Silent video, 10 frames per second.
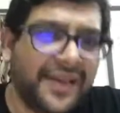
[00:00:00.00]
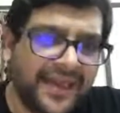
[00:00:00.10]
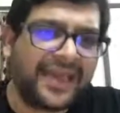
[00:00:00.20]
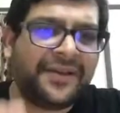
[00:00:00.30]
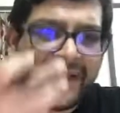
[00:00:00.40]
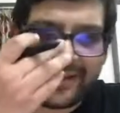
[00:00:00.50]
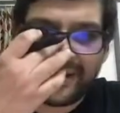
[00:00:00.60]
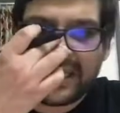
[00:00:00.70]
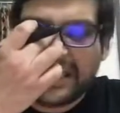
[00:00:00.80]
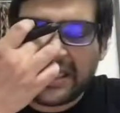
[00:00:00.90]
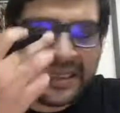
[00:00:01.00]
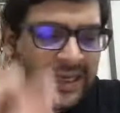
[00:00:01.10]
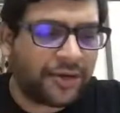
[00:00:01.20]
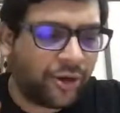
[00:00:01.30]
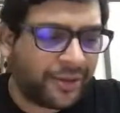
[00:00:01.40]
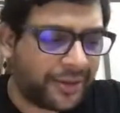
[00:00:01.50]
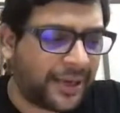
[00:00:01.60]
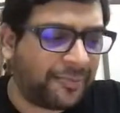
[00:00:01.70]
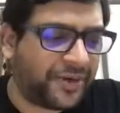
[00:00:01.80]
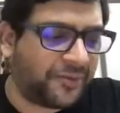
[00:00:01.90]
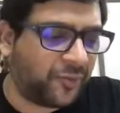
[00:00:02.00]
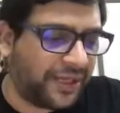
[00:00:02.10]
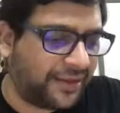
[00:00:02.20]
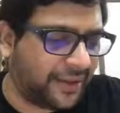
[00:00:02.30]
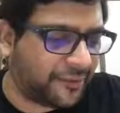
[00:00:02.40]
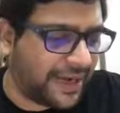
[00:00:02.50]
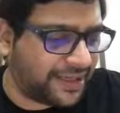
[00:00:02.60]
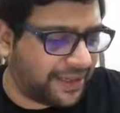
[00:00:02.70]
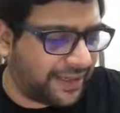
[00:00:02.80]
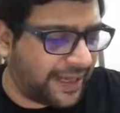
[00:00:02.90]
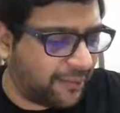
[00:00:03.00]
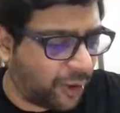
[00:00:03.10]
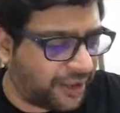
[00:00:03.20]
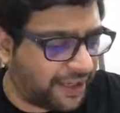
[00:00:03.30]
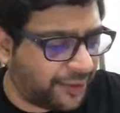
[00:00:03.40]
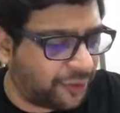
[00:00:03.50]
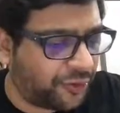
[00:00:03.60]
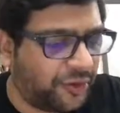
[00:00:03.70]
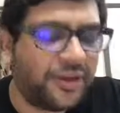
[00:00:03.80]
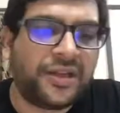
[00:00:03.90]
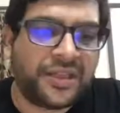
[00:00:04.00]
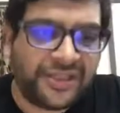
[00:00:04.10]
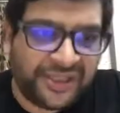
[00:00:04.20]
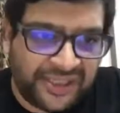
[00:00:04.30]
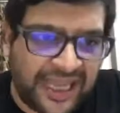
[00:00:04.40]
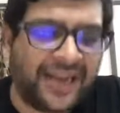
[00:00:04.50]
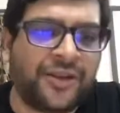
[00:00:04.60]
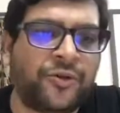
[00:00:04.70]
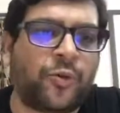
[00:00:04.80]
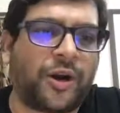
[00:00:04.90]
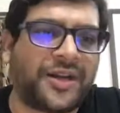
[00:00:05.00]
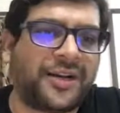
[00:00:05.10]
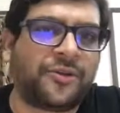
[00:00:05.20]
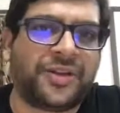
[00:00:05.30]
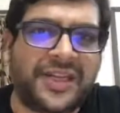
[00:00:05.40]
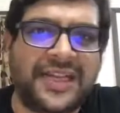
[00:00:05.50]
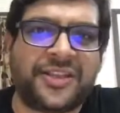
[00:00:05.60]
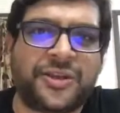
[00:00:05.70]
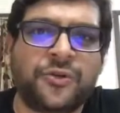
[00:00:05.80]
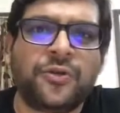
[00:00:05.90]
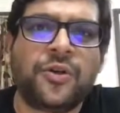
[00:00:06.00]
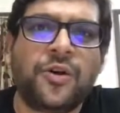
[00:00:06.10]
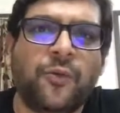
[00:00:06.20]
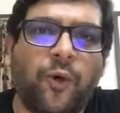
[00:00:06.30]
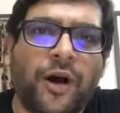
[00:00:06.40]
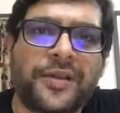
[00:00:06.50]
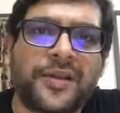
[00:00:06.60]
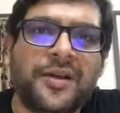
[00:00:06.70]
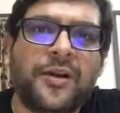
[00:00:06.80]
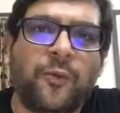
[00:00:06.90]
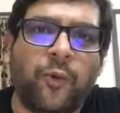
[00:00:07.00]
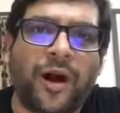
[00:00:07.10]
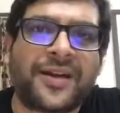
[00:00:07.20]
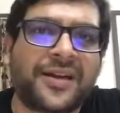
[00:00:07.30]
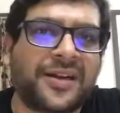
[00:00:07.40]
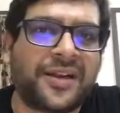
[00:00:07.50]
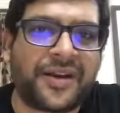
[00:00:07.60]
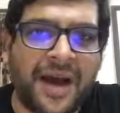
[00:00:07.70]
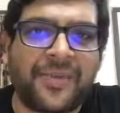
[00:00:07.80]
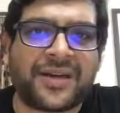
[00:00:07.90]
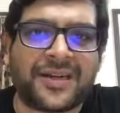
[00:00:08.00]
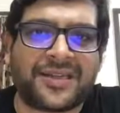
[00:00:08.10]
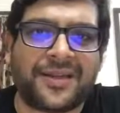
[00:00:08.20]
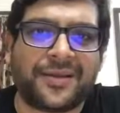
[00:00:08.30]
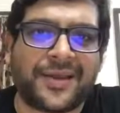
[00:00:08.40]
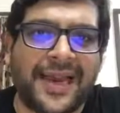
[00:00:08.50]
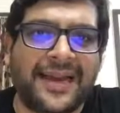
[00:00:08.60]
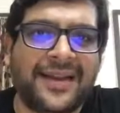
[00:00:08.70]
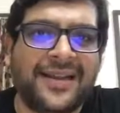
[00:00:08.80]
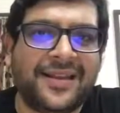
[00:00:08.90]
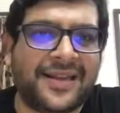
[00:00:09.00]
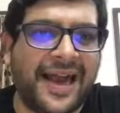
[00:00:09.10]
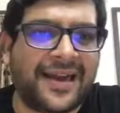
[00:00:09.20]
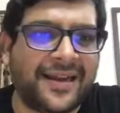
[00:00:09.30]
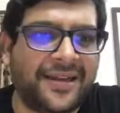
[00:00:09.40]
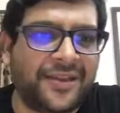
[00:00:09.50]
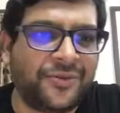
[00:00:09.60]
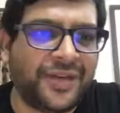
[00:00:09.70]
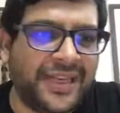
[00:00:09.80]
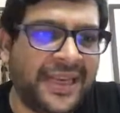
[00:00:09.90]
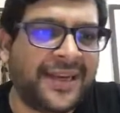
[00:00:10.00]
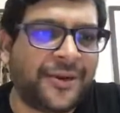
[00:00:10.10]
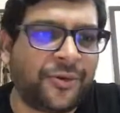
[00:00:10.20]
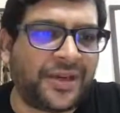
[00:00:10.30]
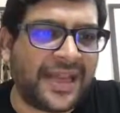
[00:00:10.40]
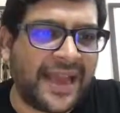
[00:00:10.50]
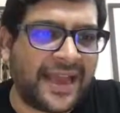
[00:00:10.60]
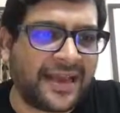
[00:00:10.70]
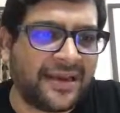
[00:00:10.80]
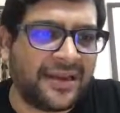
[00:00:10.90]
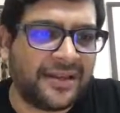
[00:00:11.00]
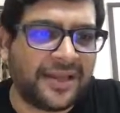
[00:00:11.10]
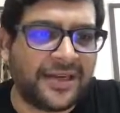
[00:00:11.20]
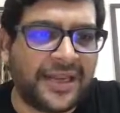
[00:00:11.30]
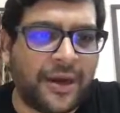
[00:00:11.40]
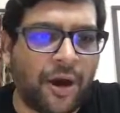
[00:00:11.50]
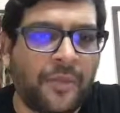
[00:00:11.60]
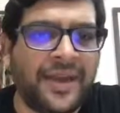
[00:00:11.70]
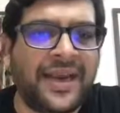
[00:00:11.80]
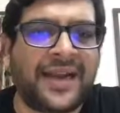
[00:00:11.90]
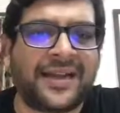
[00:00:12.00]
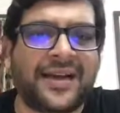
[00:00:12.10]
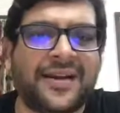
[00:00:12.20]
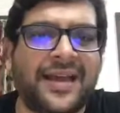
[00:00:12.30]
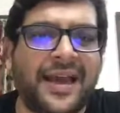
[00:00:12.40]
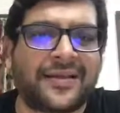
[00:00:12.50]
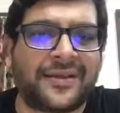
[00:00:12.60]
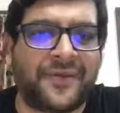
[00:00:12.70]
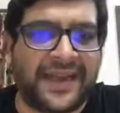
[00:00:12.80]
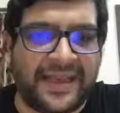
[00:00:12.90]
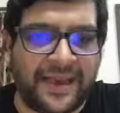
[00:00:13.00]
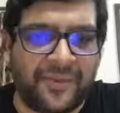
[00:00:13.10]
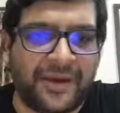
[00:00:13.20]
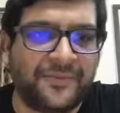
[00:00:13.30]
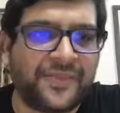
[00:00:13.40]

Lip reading: Anyways, the key concept in this question that I wanted to tell you, wanted to teach you, was what Ramakrishnan said, that you need to take the denominator as the variable.